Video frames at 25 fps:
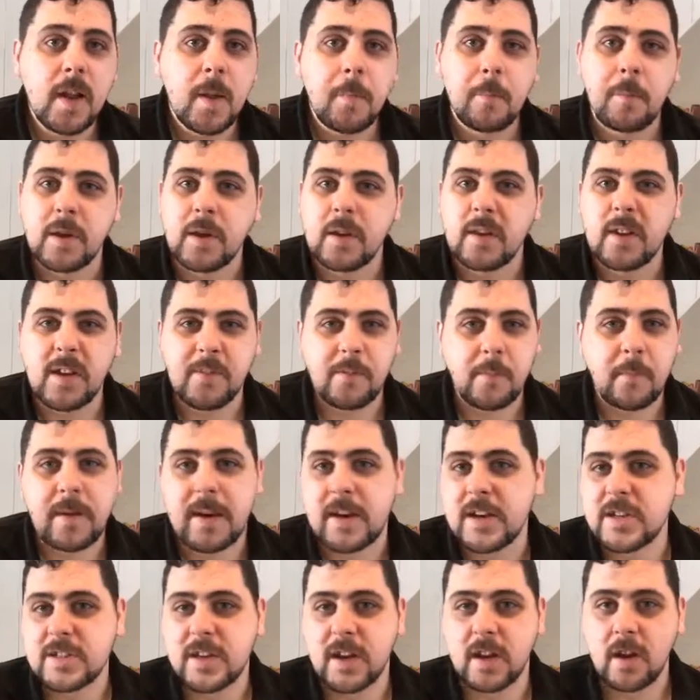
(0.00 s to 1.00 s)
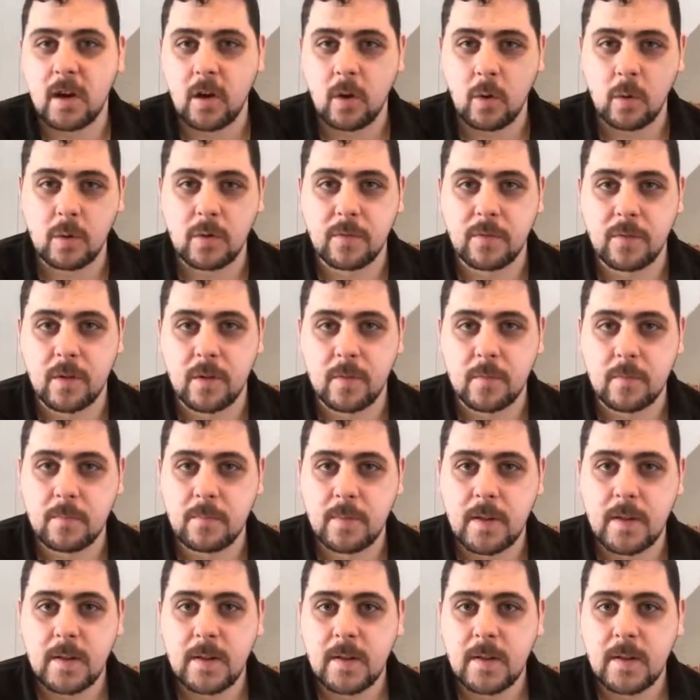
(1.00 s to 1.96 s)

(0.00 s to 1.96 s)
but you never manage to get hold of them,